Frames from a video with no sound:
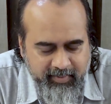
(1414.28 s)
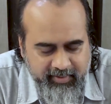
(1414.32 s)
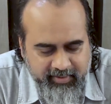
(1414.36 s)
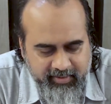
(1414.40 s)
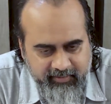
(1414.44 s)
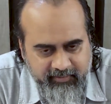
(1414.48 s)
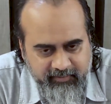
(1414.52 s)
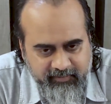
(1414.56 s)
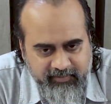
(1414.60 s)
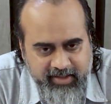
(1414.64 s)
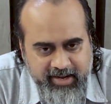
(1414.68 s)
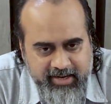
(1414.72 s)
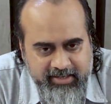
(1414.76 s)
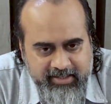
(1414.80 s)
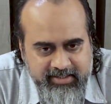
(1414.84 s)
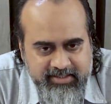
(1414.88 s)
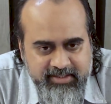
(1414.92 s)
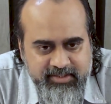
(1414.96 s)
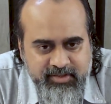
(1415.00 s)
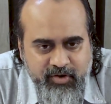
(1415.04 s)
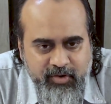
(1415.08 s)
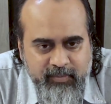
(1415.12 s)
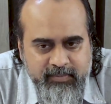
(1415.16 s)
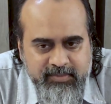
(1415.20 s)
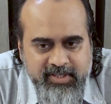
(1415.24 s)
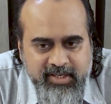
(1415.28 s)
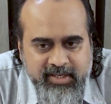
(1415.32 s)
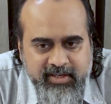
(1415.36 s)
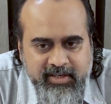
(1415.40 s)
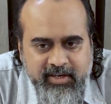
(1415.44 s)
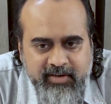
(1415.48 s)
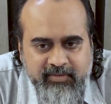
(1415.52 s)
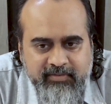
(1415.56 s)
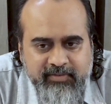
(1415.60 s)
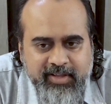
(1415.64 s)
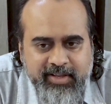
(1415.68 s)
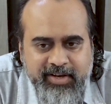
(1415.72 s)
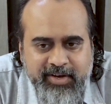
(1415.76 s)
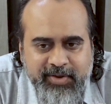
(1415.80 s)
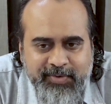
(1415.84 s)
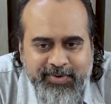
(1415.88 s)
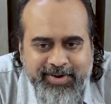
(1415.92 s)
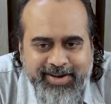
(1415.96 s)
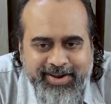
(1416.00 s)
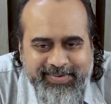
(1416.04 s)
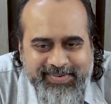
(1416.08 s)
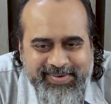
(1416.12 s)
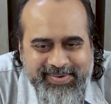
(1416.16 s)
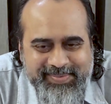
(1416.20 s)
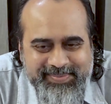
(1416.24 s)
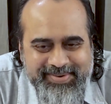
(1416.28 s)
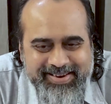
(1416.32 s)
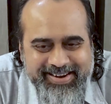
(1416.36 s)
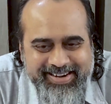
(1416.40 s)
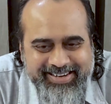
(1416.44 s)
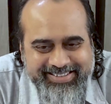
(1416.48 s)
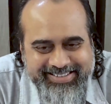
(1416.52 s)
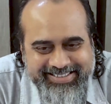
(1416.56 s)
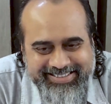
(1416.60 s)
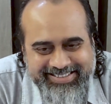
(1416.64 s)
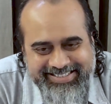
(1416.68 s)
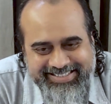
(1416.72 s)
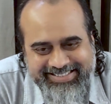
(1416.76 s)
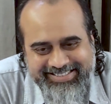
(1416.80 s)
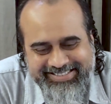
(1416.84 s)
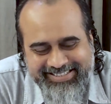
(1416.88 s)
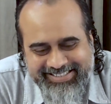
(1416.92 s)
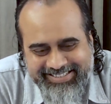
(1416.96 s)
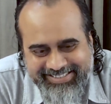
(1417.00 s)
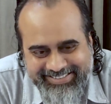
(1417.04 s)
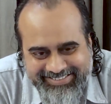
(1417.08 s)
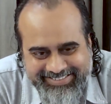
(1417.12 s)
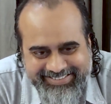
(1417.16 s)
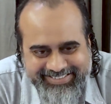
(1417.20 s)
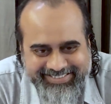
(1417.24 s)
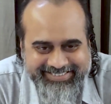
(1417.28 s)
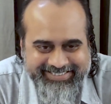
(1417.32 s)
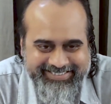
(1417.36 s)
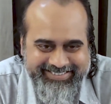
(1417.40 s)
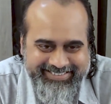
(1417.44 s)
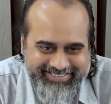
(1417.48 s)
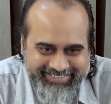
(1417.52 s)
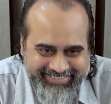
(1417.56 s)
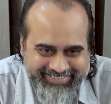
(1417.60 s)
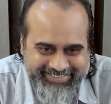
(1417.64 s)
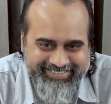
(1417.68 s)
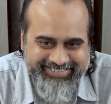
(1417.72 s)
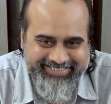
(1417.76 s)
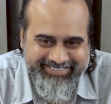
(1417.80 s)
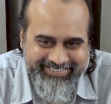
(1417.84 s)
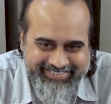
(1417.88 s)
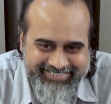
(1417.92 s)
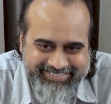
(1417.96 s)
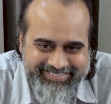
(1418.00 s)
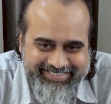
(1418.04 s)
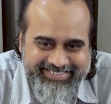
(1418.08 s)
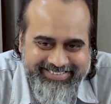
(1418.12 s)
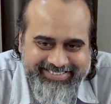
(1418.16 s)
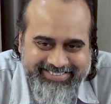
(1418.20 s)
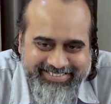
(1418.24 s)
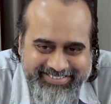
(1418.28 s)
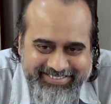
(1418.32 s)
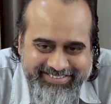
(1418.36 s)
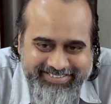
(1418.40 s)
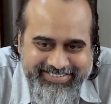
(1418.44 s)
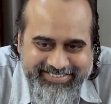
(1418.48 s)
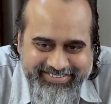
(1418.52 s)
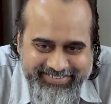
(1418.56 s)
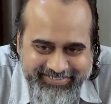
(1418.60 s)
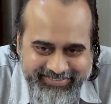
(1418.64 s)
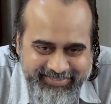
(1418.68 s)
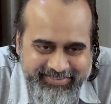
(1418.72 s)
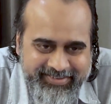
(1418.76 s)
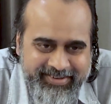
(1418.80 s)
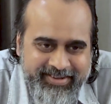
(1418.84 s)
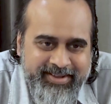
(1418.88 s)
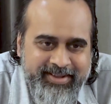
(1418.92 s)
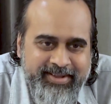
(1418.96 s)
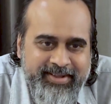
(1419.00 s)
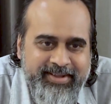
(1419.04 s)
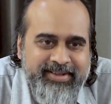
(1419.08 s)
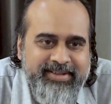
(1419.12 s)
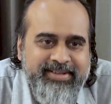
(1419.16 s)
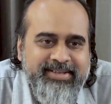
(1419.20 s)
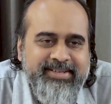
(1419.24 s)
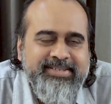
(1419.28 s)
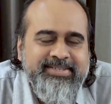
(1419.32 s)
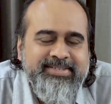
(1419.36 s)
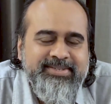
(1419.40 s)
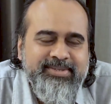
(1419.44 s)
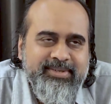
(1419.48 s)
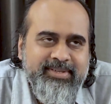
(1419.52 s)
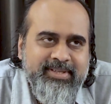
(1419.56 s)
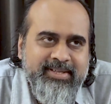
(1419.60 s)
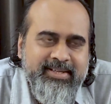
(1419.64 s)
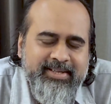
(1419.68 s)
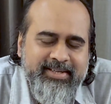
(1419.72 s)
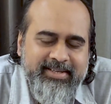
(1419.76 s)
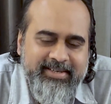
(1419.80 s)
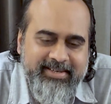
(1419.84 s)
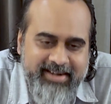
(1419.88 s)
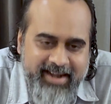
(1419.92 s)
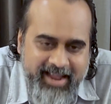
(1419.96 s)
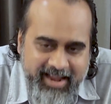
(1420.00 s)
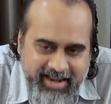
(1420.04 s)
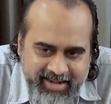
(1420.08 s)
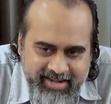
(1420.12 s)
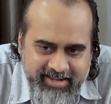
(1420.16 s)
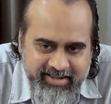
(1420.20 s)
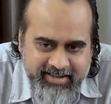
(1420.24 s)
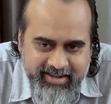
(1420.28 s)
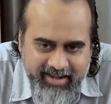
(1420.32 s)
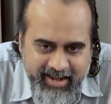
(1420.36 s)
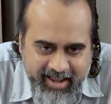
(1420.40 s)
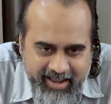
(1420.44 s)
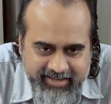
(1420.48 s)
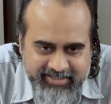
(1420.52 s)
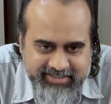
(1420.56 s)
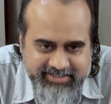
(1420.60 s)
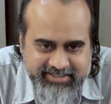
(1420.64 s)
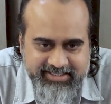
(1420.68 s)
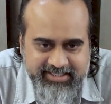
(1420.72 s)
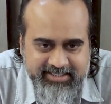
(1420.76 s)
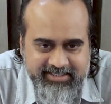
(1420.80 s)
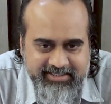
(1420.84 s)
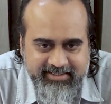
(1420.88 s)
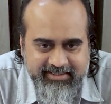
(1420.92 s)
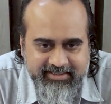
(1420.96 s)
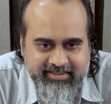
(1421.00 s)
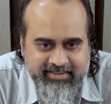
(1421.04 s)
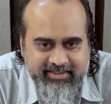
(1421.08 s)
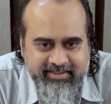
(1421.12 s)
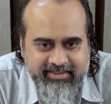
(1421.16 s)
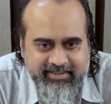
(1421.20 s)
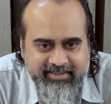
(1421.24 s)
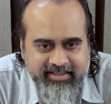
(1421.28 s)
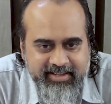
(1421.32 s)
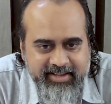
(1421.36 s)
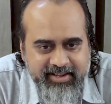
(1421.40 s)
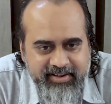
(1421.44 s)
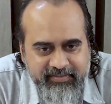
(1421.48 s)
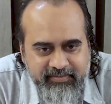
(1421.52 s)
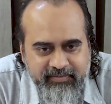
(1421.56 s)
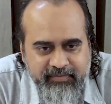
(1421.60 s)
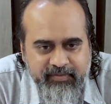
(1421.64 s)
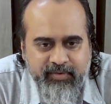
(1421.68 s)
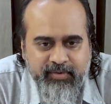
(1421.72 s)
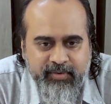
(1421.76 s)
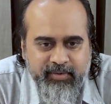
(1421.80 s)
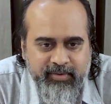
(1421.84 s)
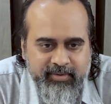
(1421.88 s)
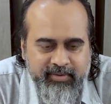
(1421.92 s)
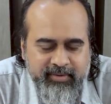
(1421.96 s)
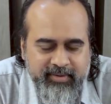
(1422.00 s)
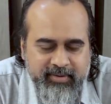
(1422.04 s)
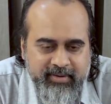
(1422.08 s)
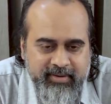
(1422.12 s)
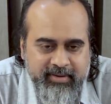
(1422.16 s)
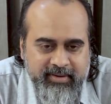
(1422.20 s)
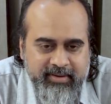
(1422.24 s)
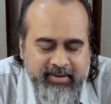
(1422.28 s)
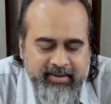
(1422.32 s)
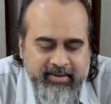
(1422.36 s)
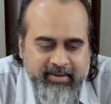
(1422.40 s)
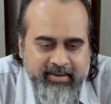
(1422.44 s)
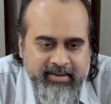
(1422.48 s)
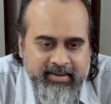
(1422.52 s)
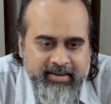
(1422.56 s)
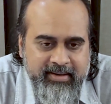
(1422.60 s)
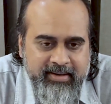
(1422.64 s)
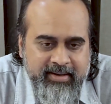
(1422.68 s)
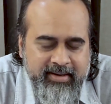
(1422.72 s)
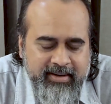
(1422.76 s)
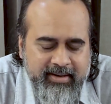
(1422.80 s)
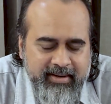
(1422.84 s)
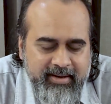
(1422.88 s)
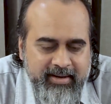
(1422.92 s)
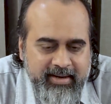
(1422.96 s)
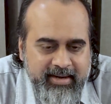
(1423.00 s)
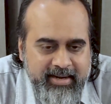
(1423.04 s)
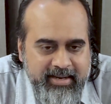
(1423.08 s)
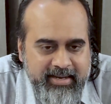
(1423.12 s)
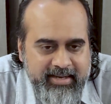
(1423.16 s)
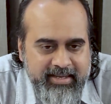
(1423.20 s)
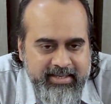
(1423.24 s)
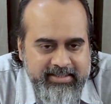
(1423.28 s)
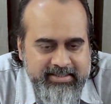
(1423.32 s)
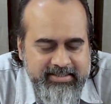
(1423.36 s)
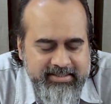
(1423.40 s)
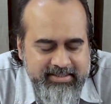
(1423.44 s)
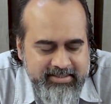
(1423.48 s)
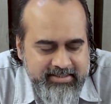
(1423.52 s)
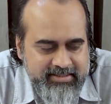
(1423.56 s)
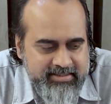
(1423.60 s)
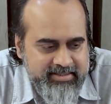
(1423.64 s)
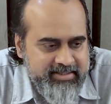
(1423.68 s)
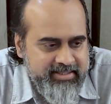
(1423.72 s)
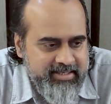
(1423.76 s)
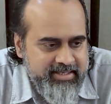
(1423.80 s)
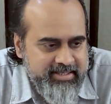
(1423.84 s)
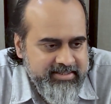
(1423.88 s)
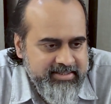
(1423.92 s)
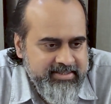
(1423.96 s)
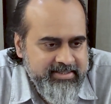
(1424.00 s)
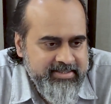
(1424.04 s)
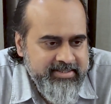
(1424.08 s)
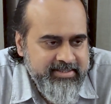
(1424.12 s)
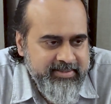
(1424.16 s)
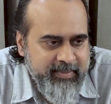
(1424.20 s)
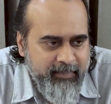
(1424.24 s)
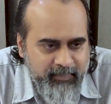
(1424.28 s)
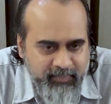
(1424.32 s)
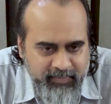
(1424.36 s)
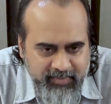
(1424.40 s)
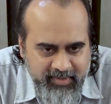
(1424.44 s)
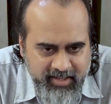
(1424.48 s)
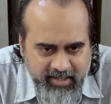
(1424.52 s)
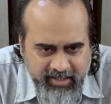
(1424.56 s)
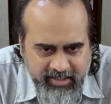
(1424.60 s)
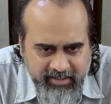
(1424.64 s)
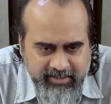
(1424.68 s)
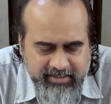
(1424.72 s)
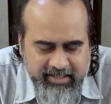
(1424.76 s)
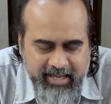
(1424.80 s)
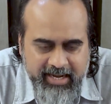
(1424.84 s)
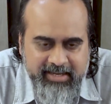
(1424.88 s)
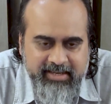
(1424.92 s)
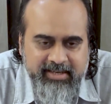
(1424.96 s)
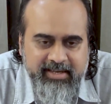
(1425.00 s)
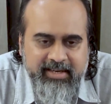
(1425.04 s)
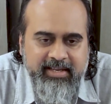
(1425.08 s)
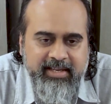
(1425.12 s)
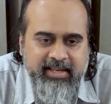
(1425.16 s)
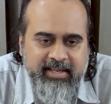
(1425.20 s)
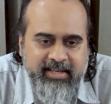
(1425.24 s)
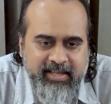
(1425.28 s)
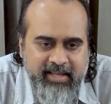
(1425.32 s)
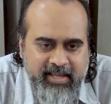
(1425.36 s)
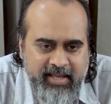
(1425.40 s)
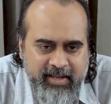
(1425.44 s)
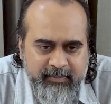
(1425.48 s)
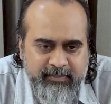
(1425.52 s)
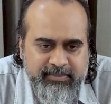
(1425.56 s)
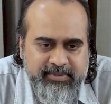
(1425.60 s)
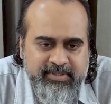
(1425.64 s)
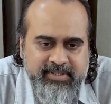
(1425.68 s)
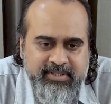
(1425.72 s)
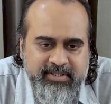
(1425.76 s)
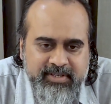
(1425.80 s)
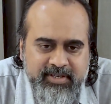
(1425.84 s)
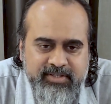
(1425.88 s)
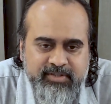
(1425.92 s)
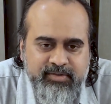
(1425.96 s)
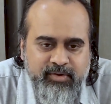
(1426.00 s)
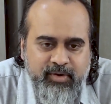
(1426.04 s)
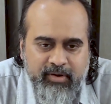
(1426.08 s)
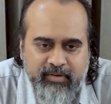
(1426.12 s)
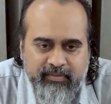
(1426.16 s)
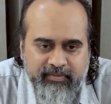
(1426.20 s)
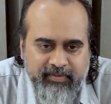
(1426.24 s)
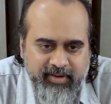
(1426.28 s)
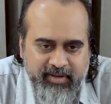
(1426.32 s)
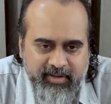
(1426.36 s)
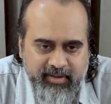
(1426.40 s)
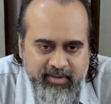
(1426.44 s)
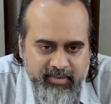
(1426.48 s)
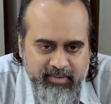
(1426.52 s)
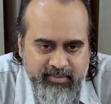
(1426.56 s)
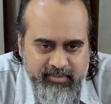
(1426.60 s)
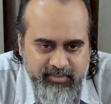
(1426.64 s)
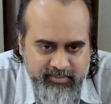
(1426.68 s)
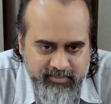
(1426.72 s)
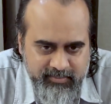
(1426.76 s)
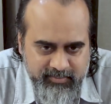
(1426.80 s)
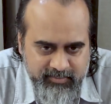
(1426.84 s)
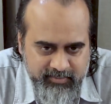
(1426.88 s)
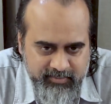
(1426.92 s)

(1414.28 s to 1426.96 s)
But if that is the objective, then you will never be at the destination. No? So the right action, therefore, is something that keeps dissolving you.